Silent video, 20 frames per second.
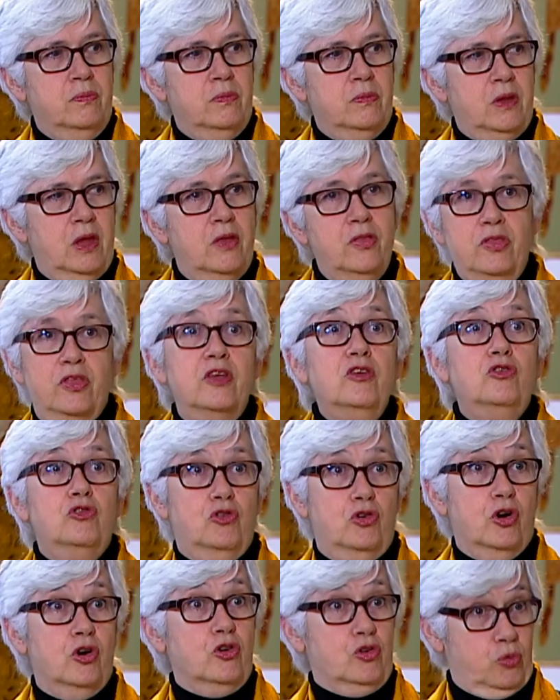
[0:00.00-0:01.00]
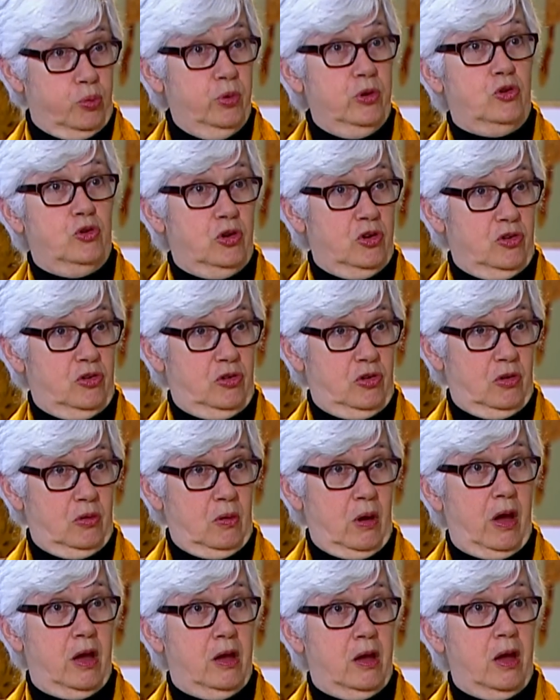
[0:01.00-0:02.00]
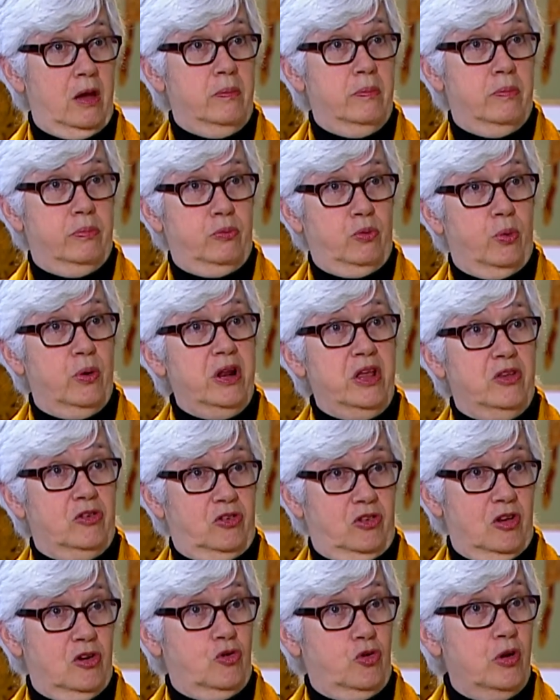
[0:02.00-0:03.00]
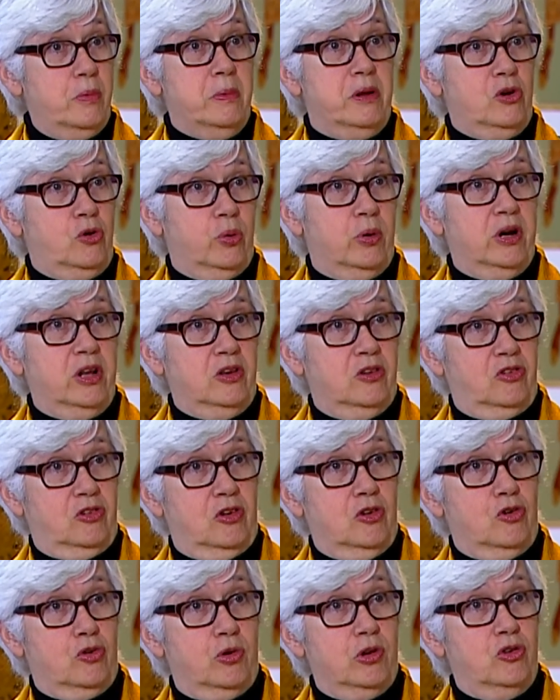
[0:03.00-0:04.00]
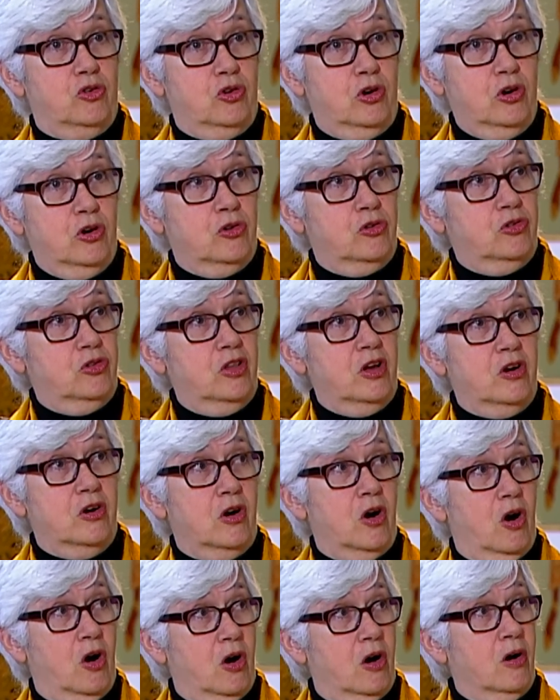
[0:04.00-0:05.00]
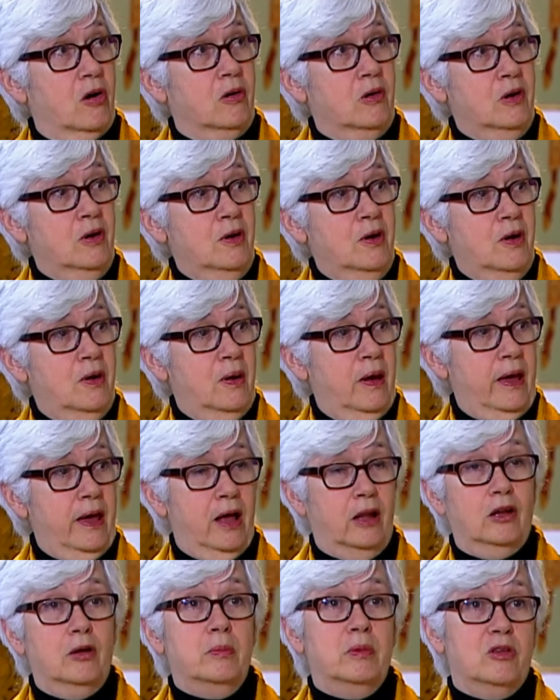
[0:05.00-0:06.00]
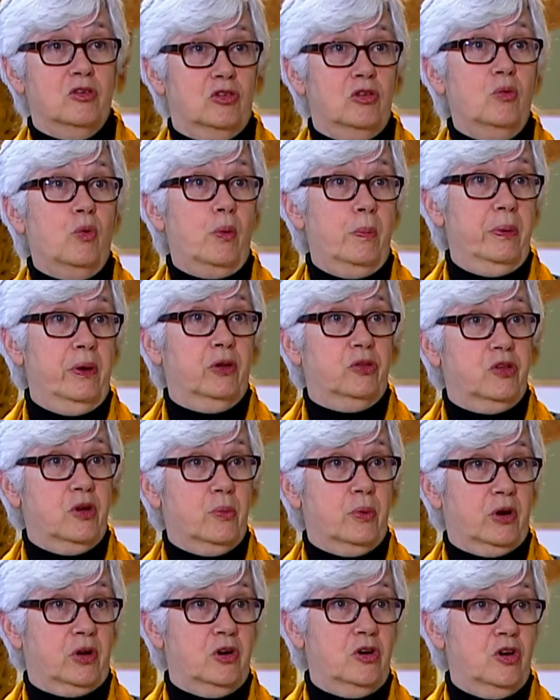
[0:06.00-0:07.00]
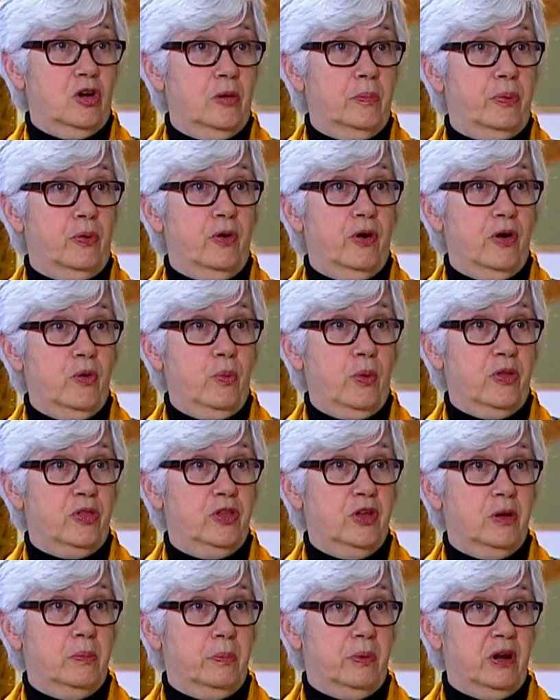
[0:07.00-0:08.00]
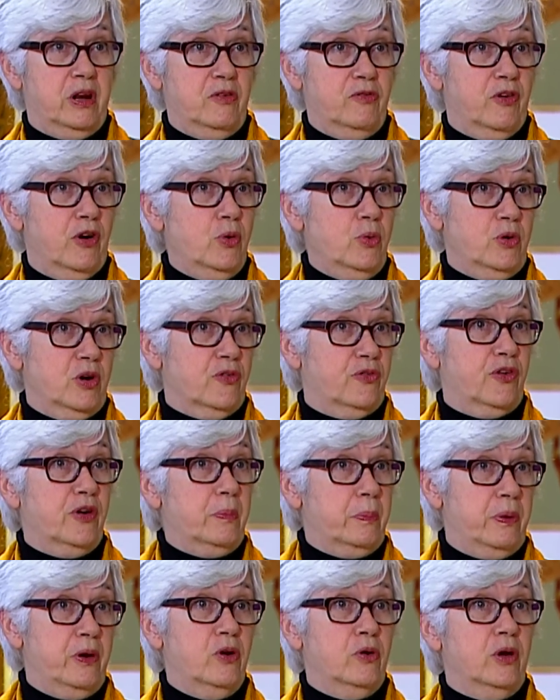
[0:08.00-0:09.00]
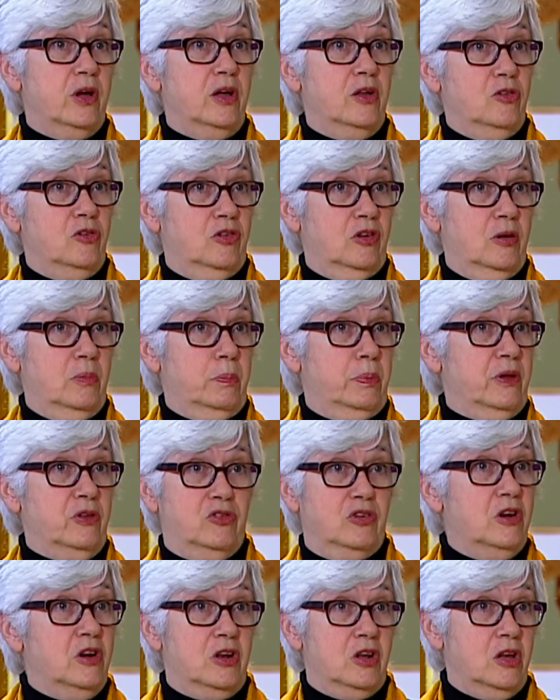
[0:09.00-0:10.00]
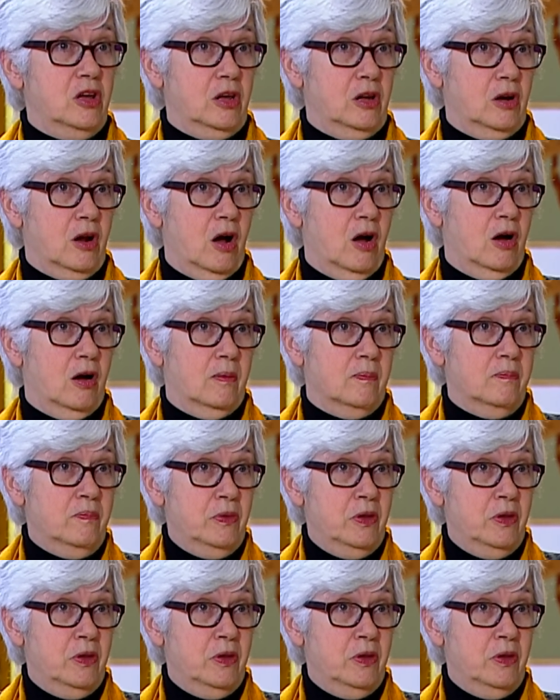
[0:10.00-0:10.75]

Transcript: in this church, which is a, a twentieth century, mid twentieth century church, there are elements that were built that were contemporary with it, but evoke different periods in Byzantine um,